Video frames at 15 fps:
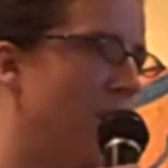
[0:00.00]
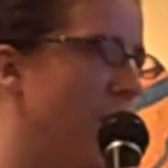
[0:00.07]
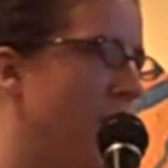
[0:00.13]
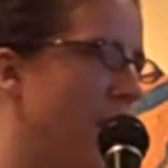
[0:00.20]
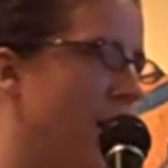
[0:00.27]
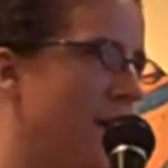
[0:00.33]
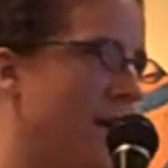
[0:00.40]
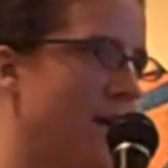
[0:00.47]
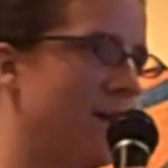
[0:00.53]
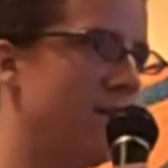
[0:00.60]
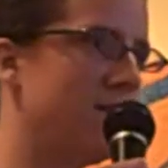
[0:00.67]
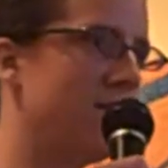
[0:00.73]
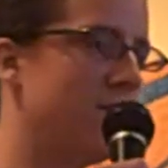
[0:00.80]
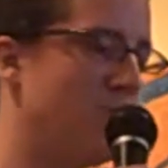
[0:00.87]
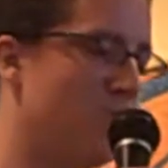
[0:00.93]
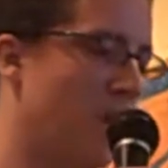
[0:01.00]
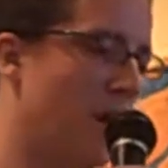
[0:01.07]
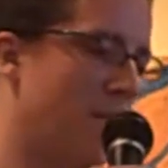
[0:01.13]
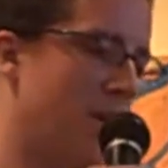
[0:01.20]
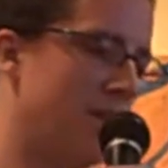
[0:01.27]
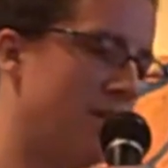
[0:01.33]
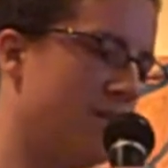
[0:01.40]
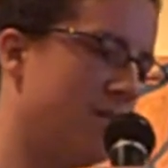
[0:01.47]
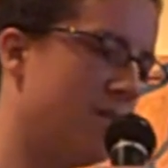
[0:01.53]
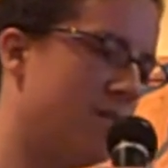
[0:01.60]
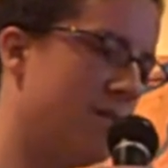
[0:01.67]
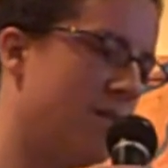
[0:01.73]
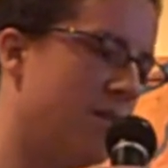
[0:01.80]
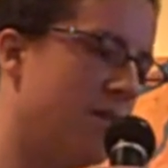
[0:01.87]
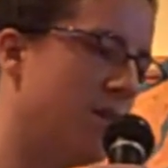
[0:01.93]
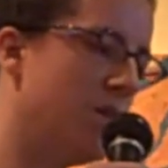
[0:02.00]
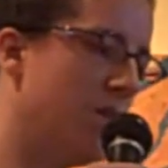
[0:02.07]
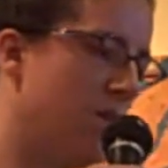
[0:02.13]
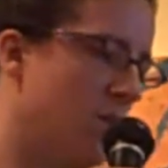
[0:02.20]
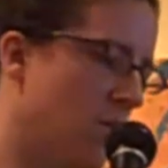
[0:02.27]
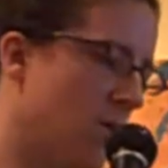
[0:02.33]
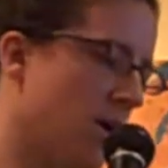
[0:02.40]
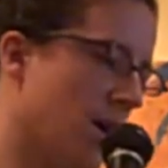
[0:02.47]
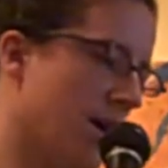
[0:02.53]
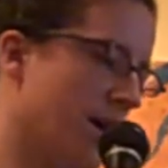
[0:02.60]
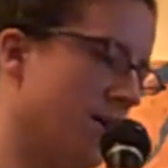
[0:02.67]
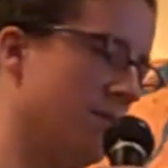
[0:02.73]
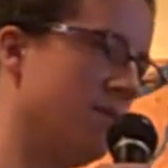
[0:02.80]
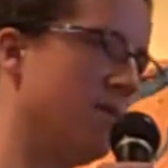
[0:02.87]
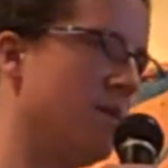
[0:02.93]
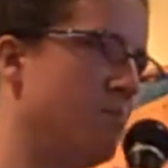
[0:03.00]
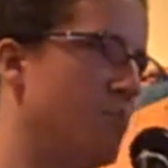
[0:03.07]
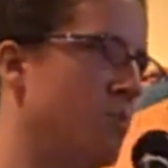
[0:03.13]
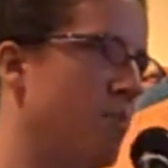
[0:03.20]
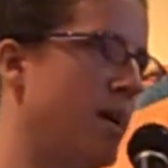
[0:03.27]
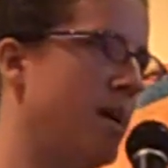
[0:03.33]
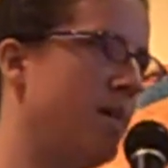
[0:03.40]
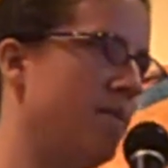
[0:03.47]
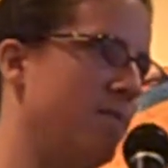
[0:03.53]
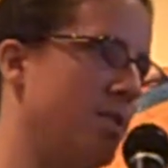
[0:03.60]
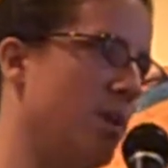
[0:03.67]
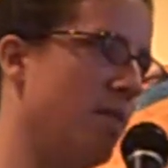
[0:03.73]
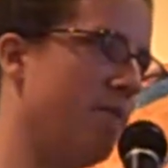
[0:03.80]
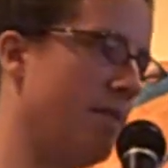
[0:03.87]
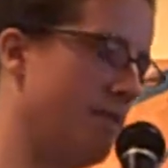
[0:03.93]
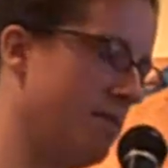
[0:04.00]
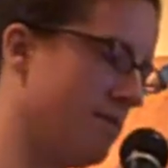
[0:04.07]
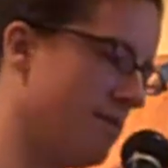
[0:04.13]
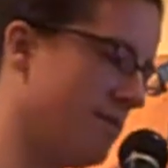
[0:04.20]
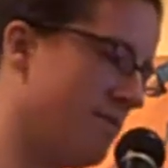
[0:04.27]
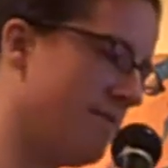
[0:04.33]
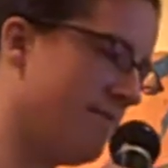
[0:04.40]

In my eyes, rabbits. In your eyes, a parade of dolphins.